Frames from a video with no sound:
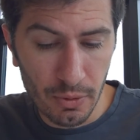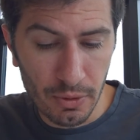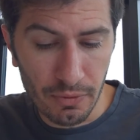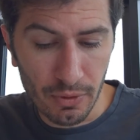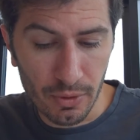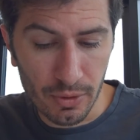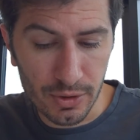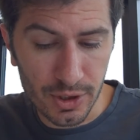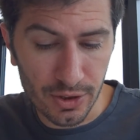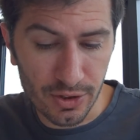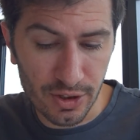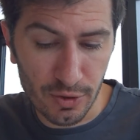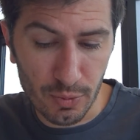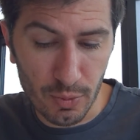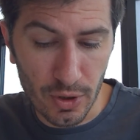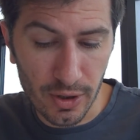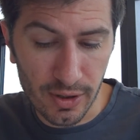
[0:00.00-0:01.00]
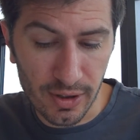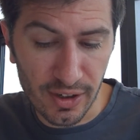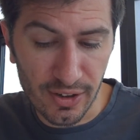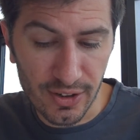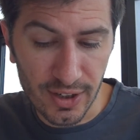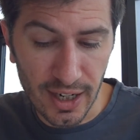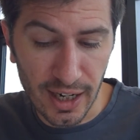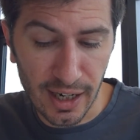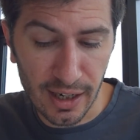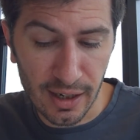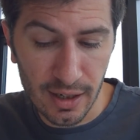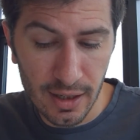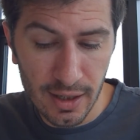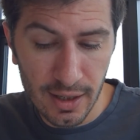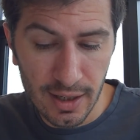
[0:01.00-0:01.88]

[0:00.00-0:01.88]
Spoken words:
with Lord Justice Watkins saying